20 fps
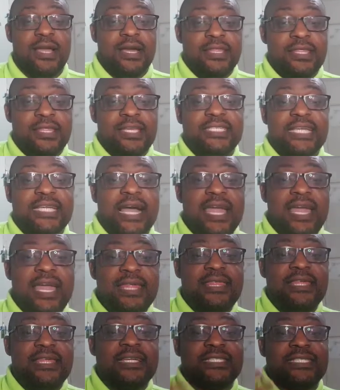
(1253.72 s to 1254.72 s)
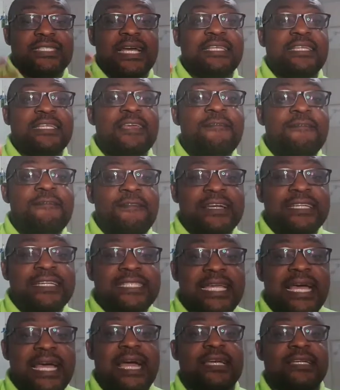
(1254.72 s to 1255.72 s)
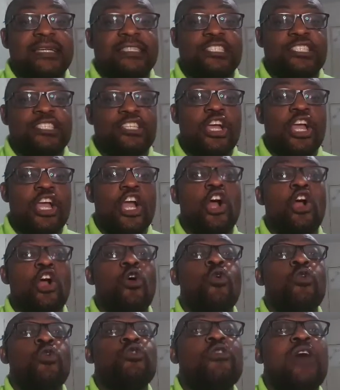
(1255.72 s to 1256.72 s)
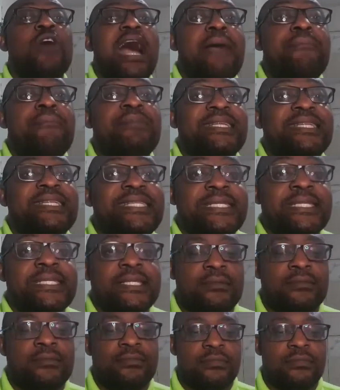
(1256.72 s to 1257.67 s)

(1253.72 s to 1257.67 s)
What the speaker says: these are ethics that emphasize good habits.